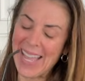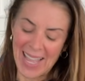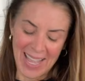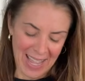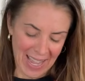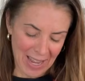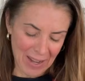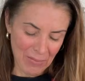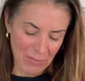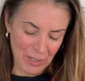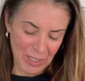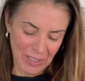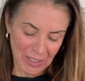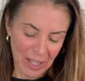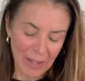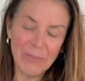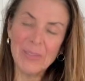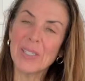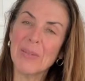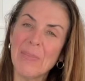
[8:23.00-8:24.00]
I would
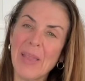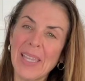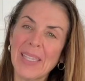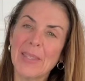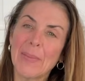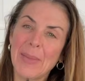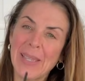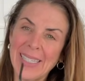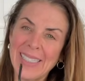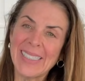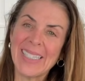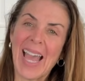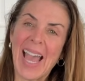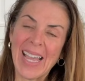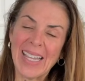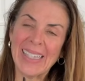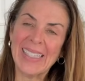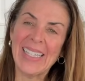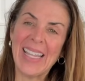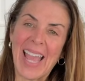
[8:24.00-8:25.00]
love to make them
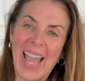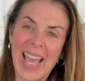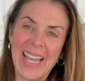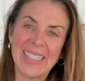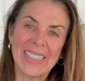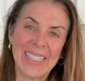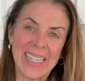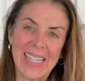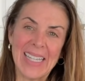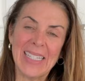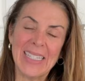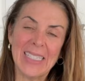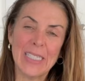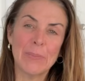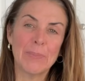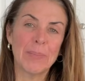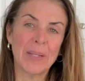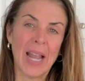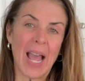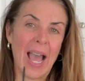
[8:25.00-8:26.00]
exactly as
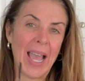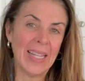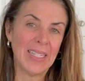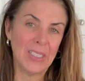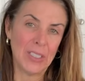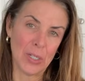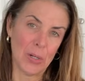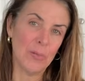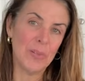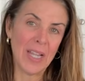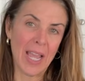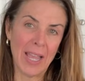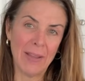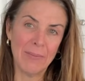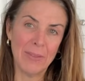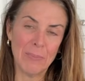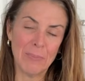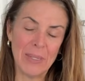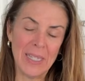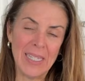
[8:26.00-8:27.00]
is, but I don't
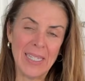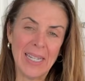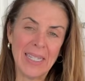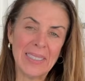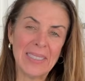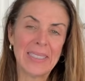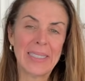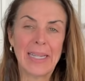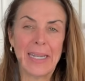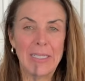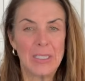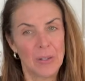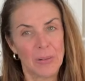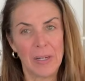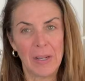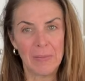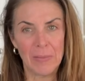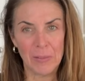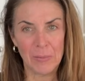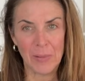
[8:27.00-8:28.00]
have the peanuts and I don't
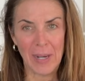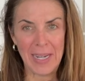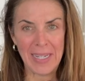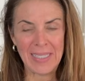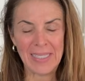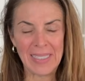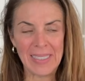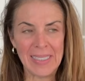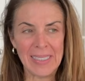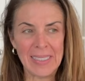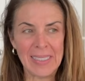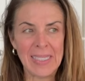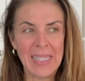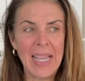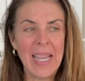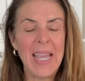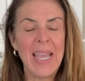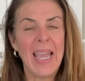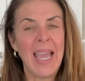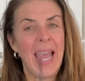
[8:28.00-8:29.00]
have the raisins.
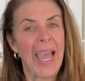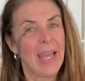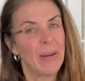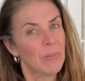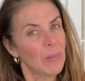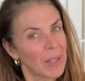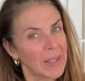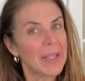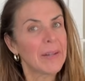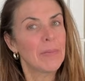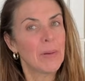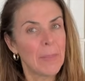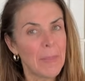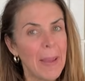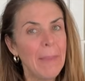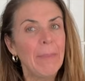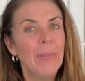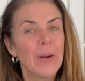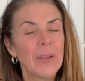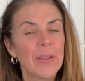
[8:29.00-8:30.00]
And while I
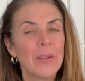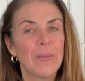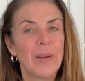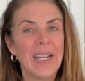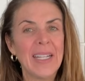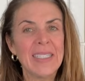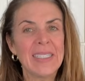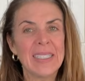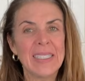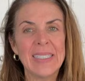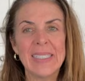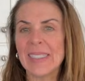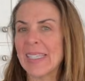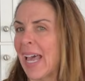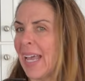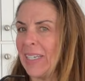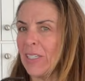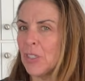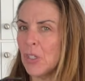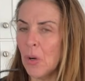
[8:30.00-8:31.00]
remember the raisins,
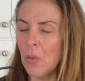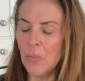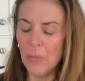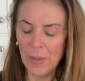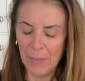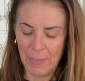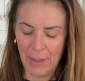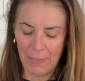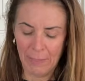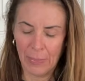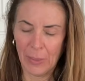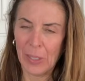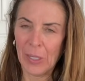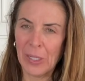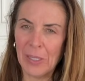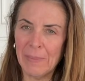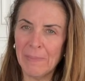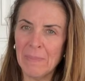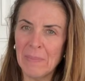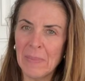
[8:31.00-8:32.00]
I don't
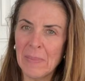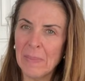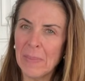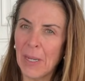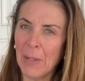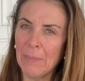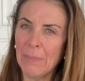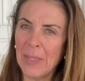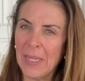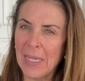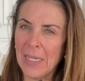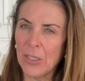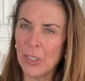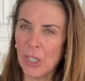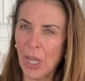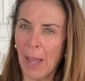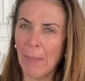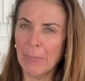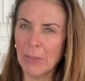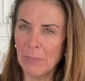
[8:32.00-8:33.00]
remember there being
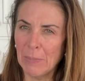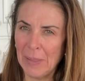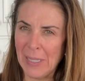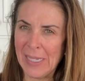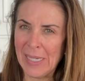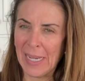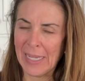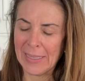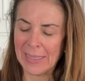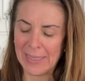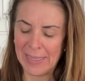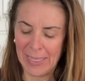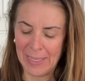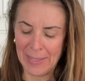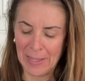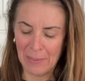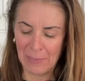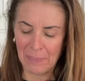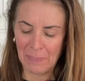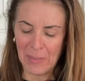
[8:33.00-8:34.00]
chopped peanuts
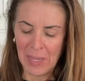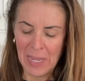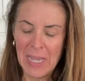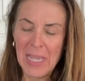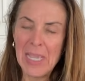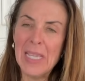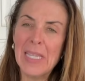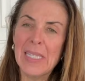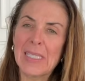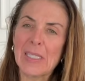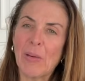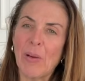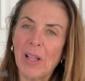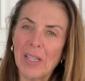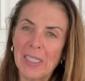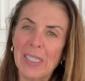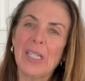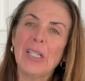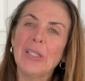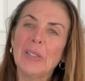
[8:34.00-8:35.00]
in them. So
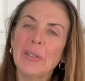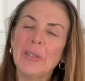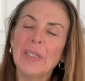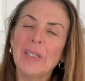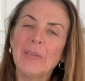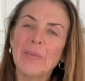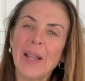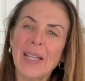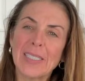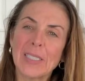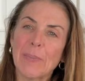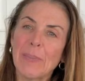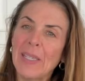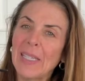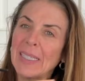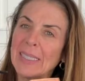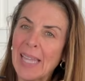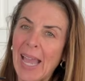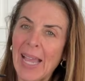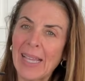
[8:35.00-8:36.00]
I'll include the recipe
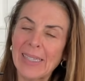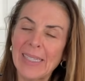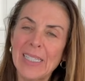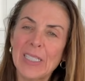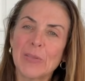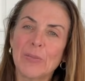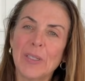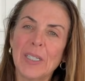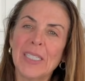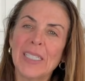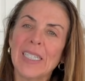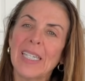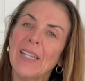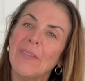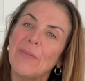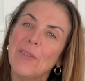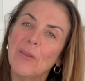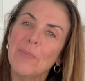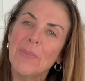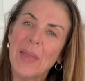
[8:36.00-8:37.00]
exactly as written.
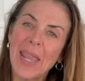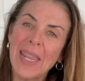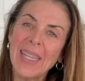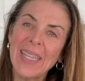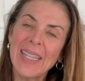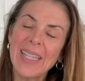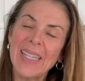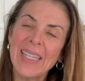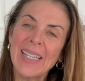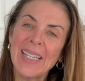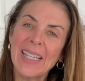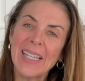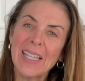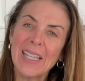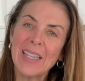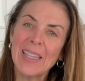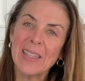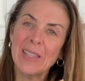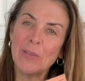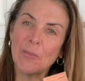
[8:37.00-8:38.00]
If you make it
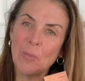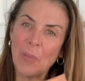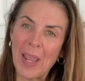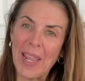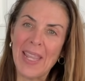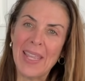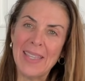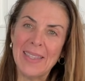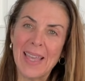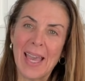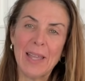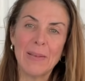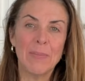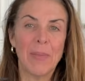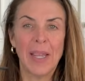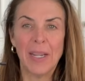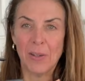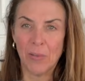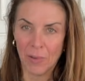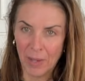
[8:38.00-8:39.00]
the way that
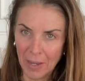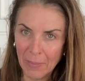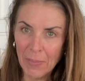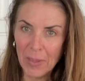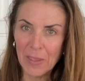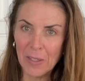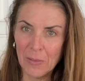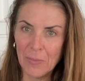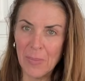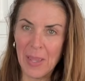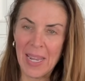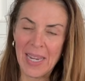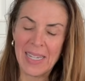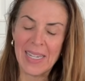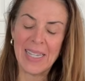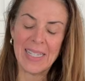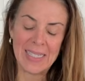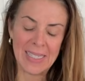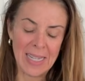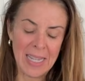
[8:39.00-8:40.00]
my grandmother made
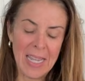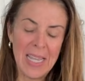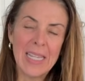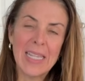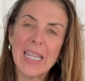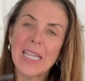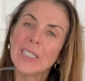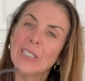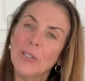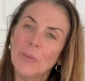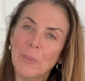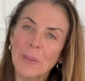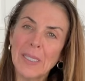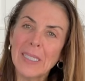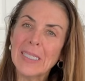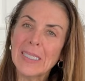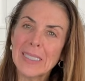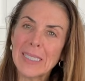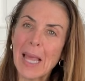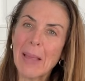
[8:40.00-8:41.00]
it, can you
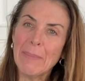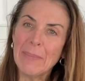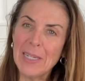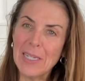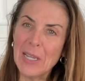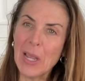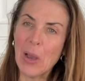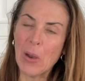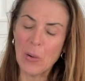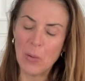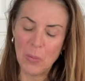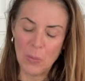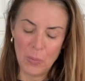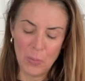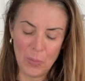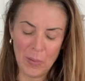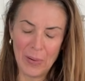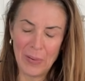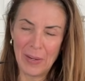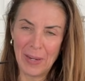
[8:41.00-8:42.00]
please let me
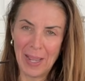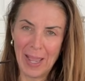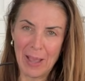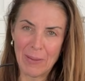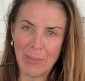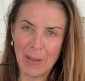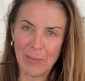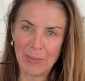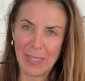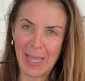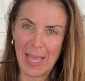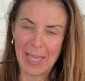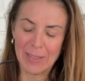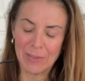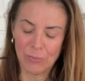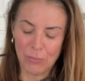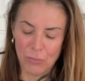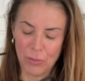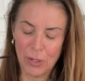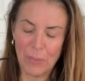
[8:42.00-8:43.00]
know about
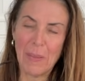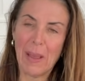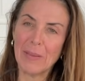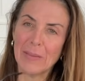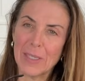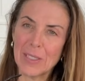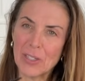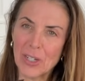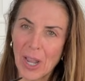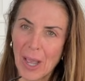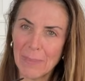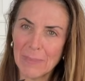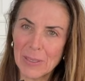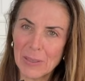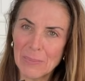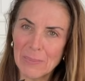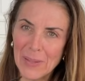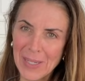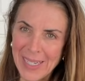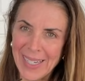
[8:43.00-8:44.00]
the
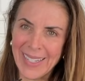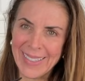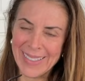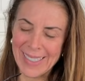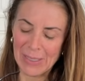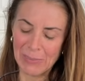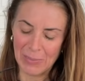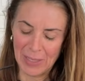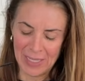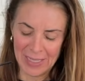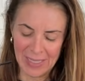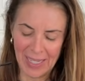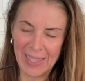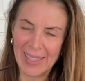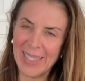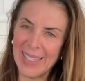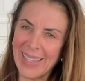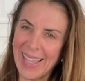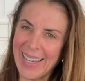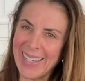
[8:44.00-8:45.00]
chopped peanuts, because I
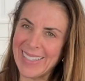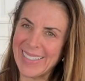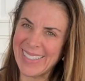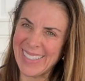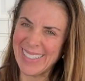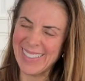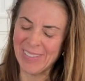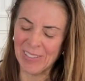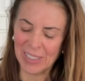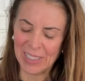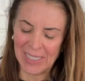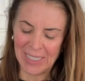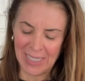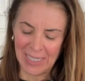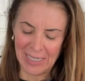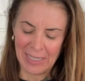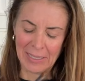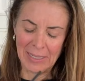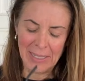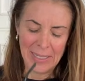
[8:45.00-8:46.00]
think that is
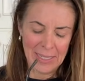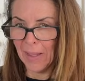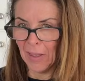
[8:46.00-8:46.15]
interesting.